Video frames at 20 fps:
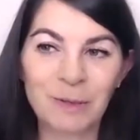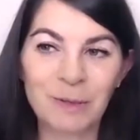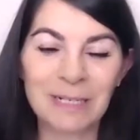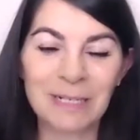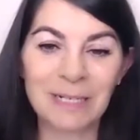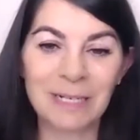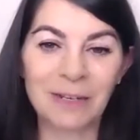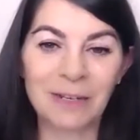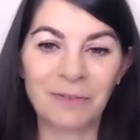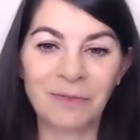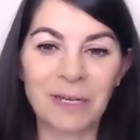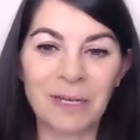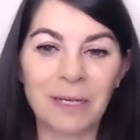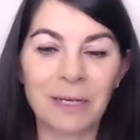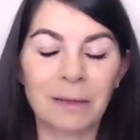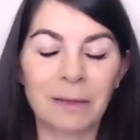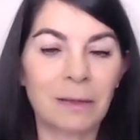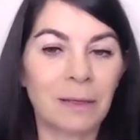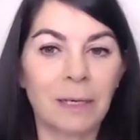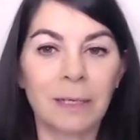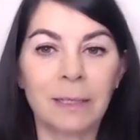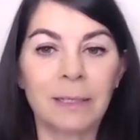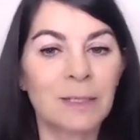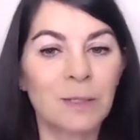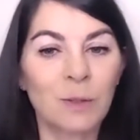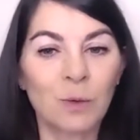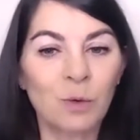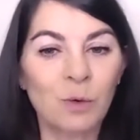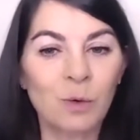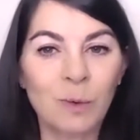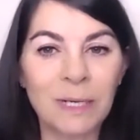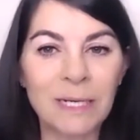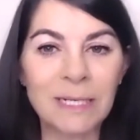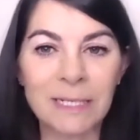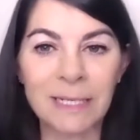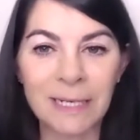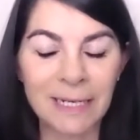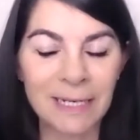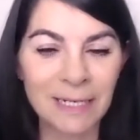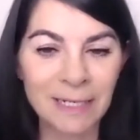isn't it? It's
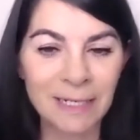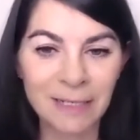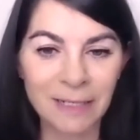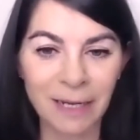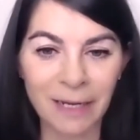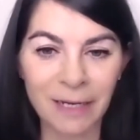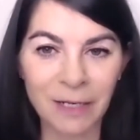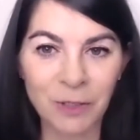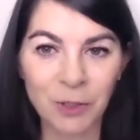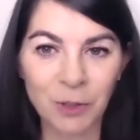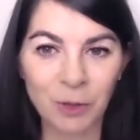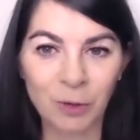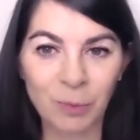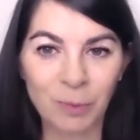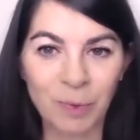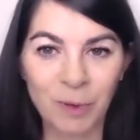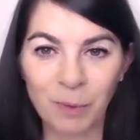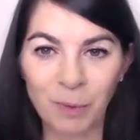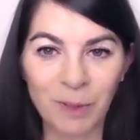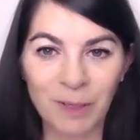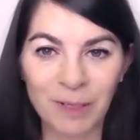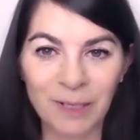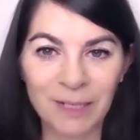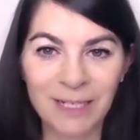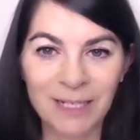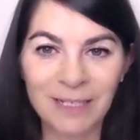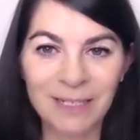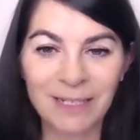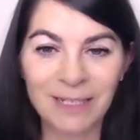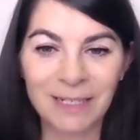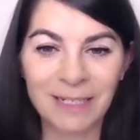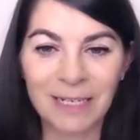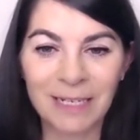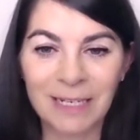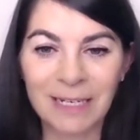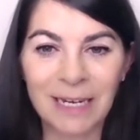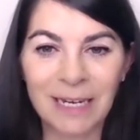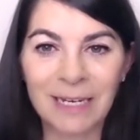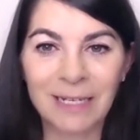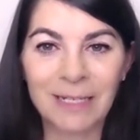always an inside job, the work, isn't it?
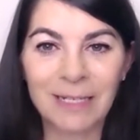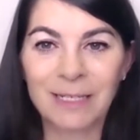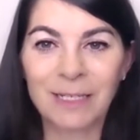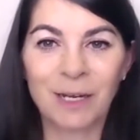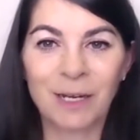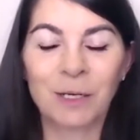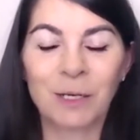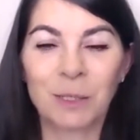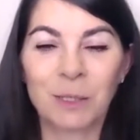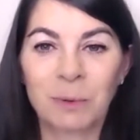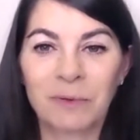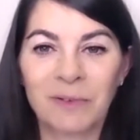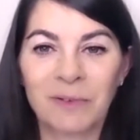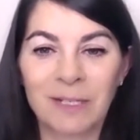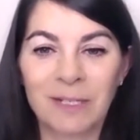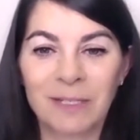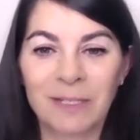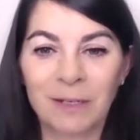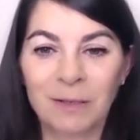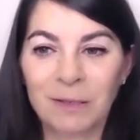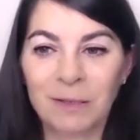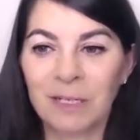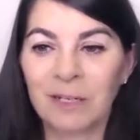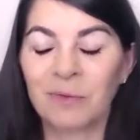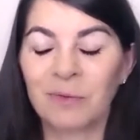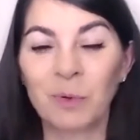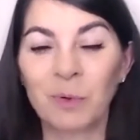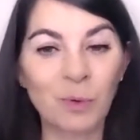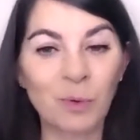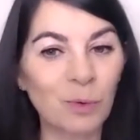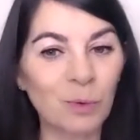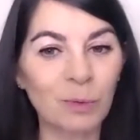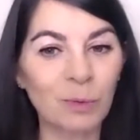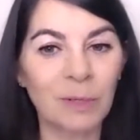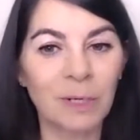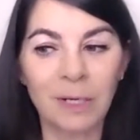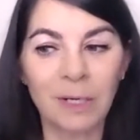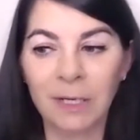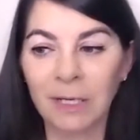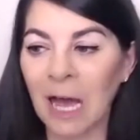And it starts with ourselves. And if we're
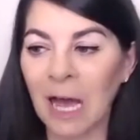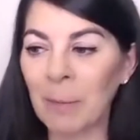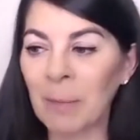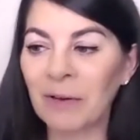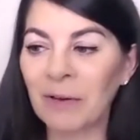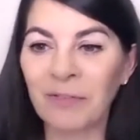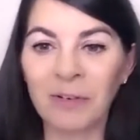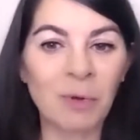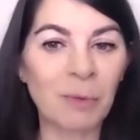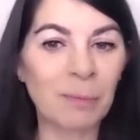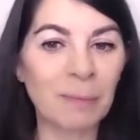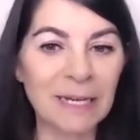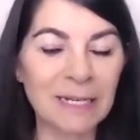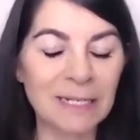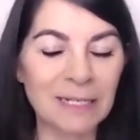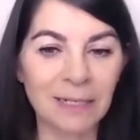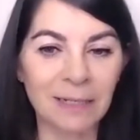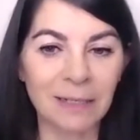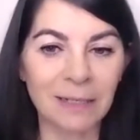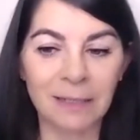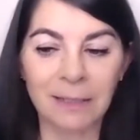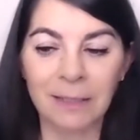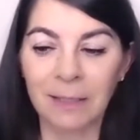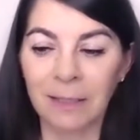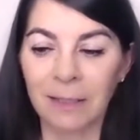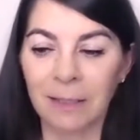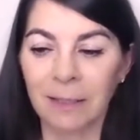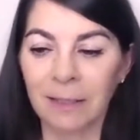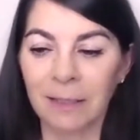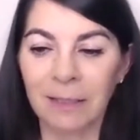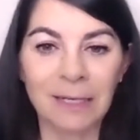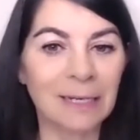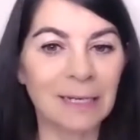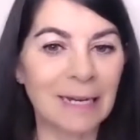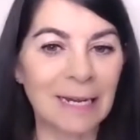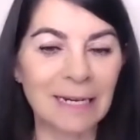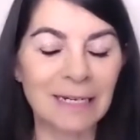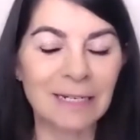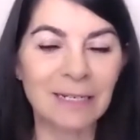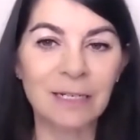all coming from a better,
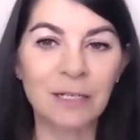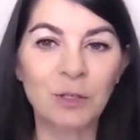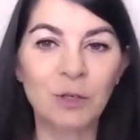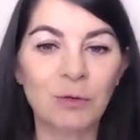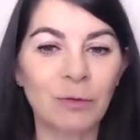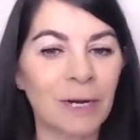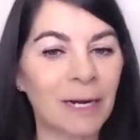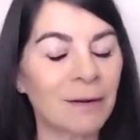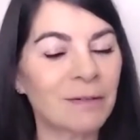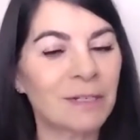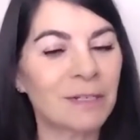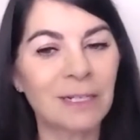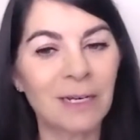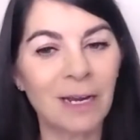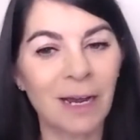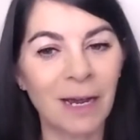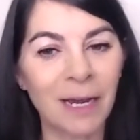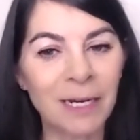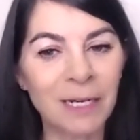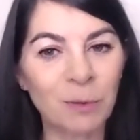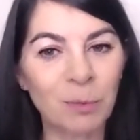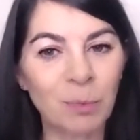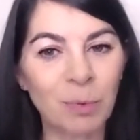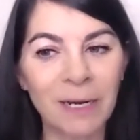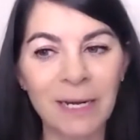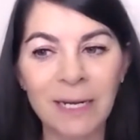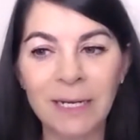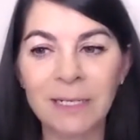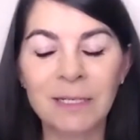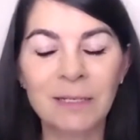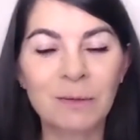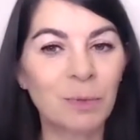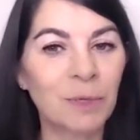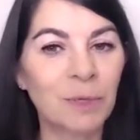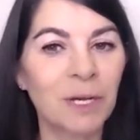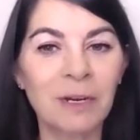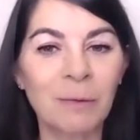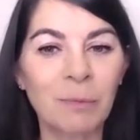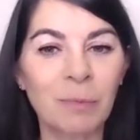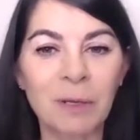connected, grounded, kinder place,
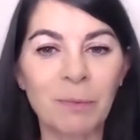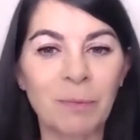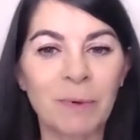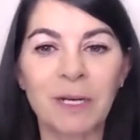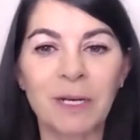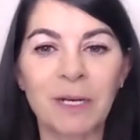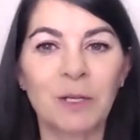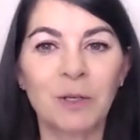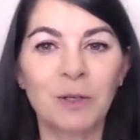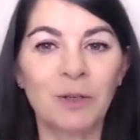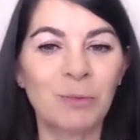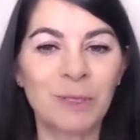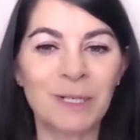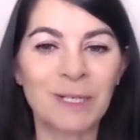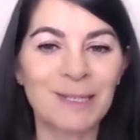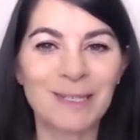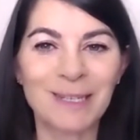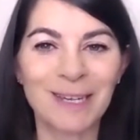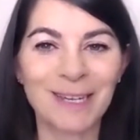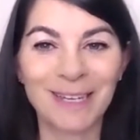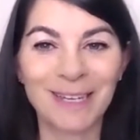we're going to be better humans.